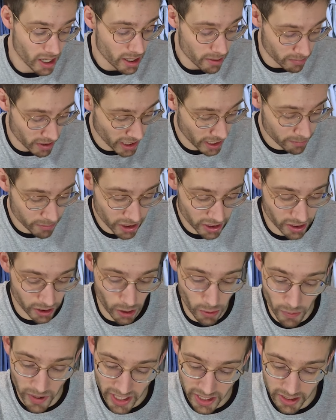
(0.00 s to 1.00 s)
But I'm gonna
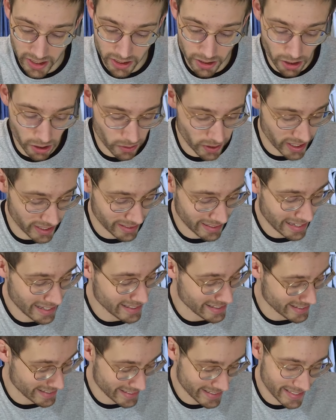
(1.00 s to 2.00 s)
quickly go and get
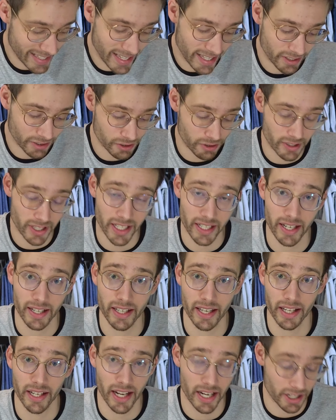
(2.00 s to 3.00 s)
a scale so that I
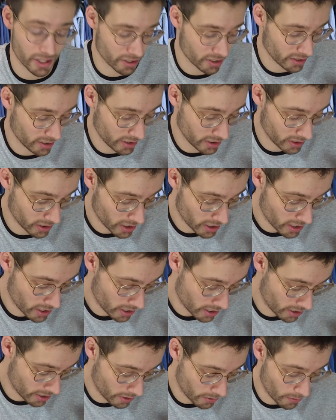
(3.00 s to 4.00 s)
can actually
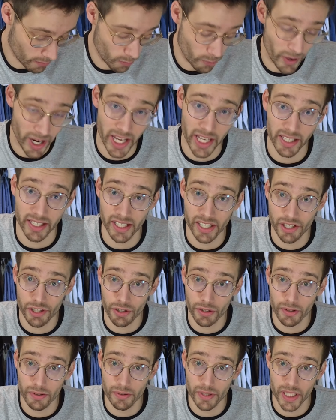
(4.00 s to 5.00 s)
weigh these
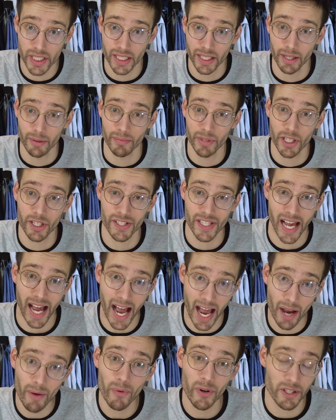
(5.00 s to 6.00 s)
shoes, because
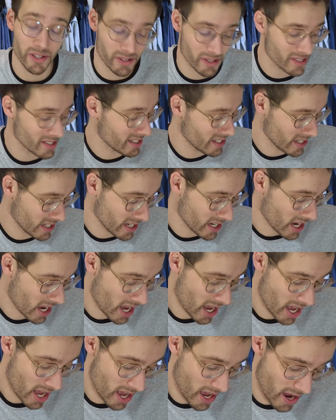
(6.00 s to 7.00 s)
I want to see
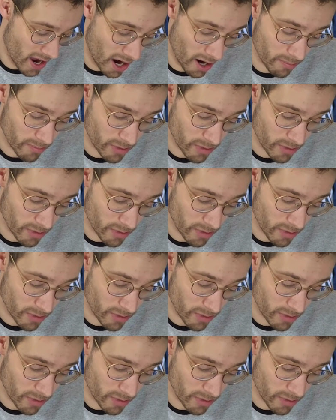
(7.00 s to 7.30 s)
how